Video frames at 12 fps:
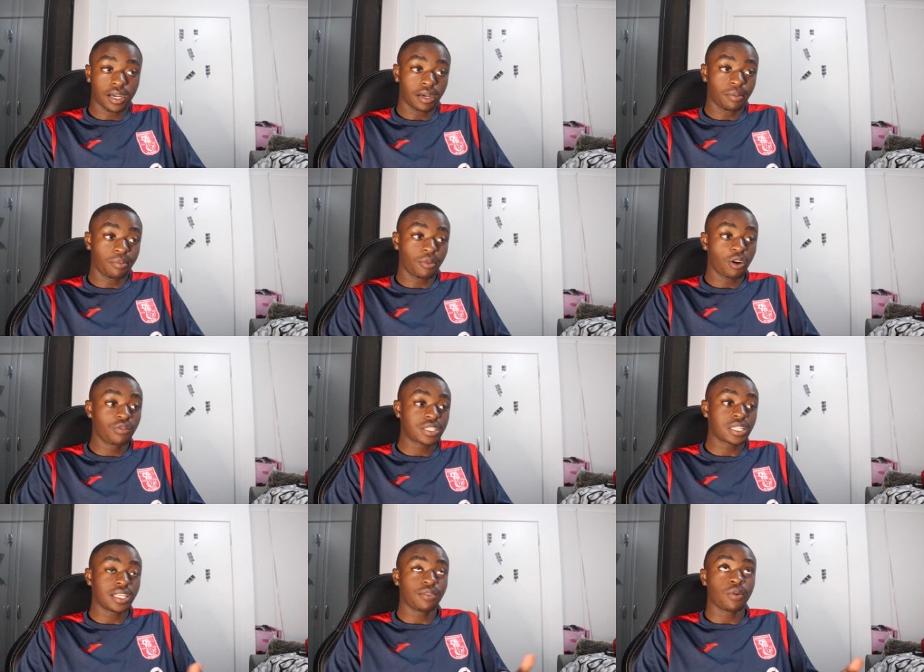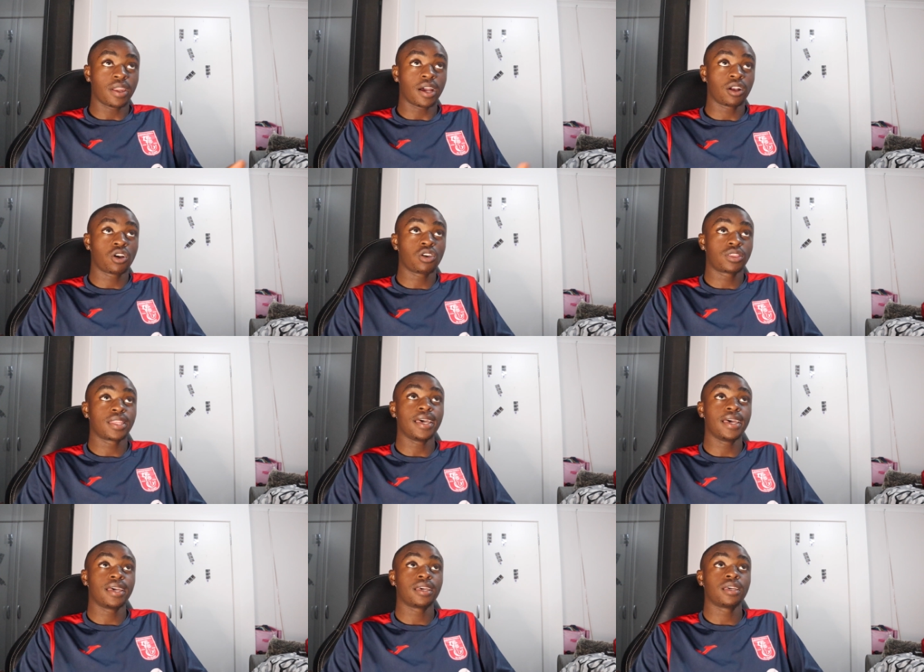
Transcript: Obviously when I got there,